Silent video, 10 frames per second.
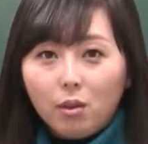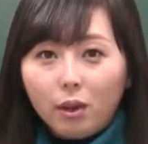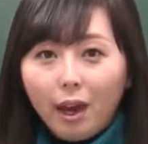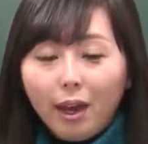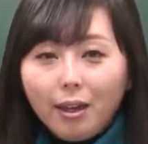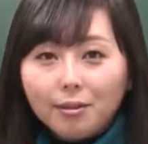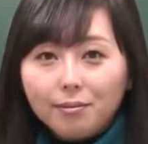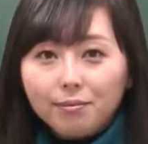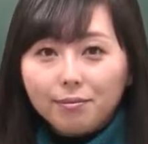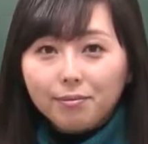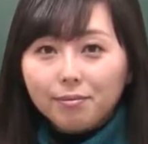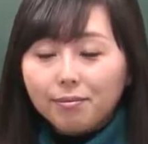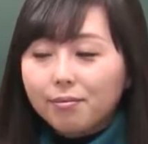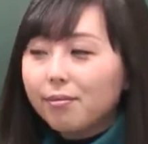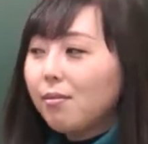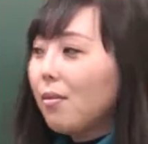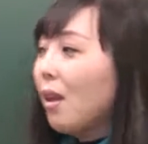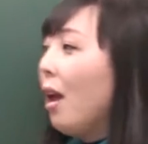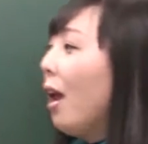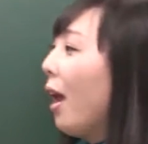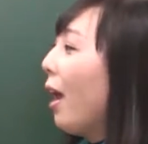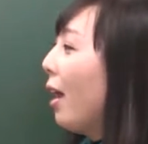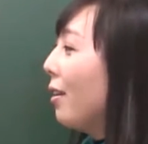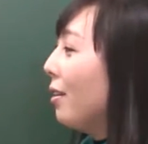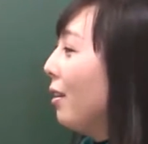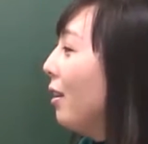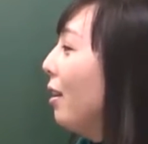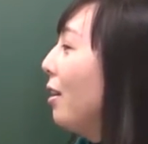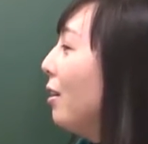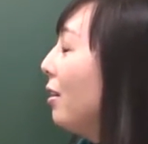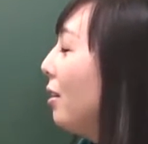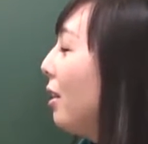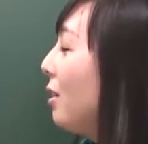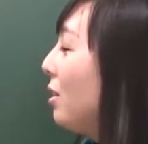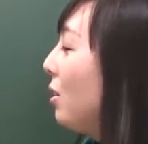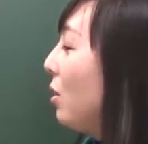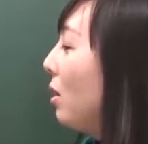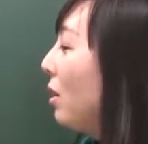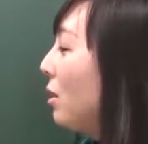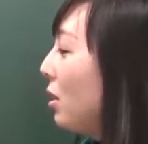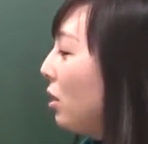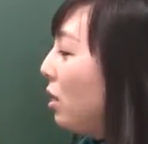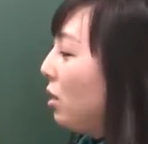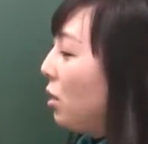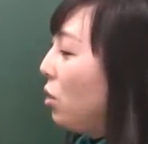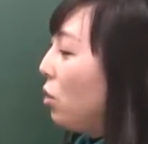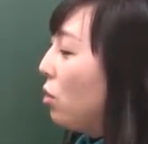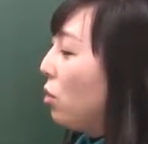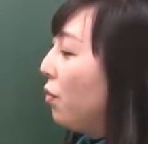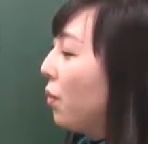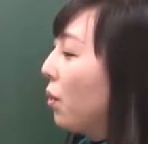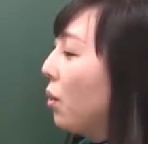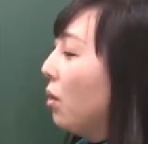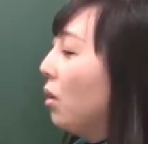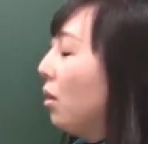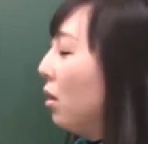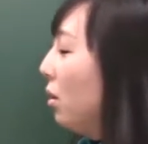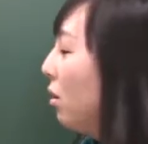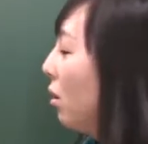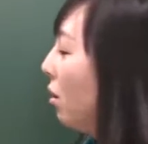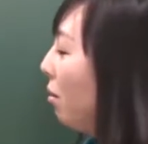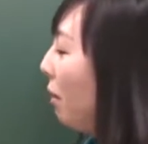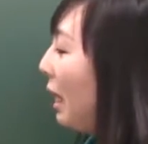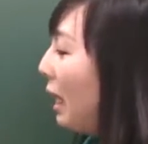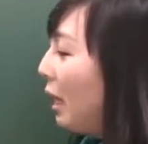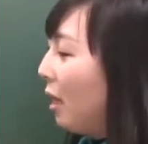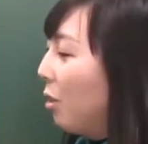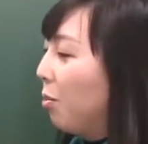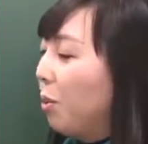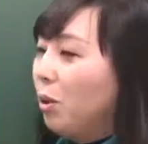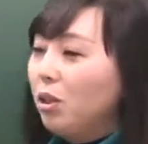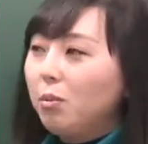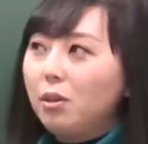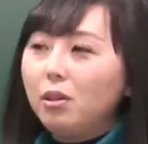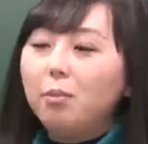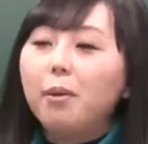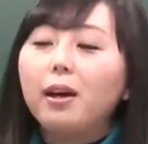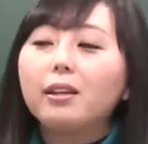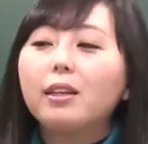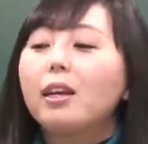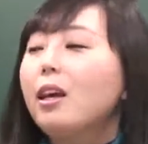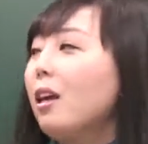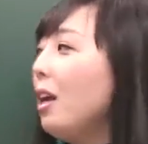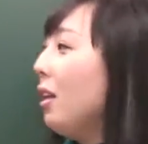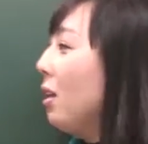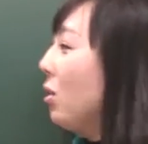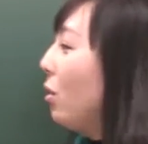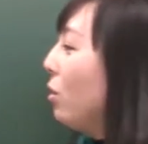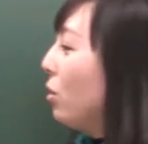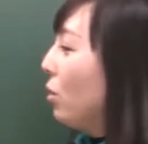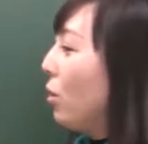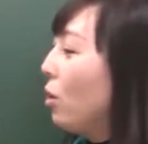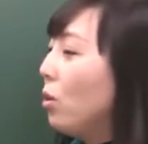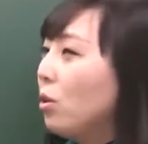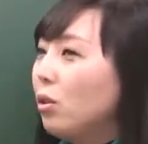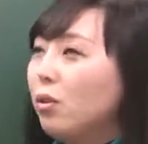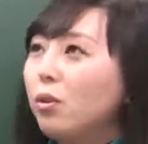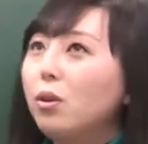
Okay? And this is used for the meeting appointment, but it is also used